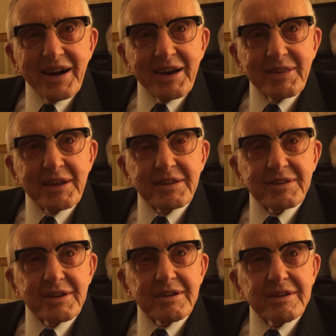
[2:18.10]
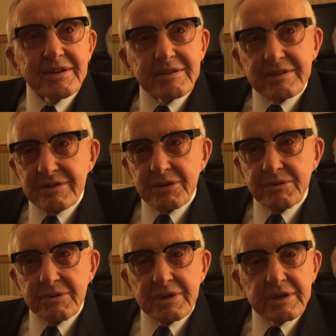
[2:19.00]
I think the
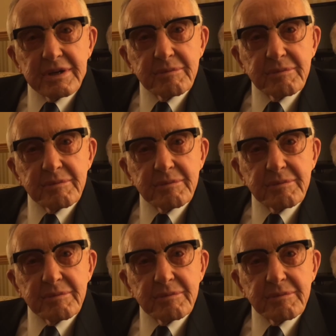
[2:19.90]
new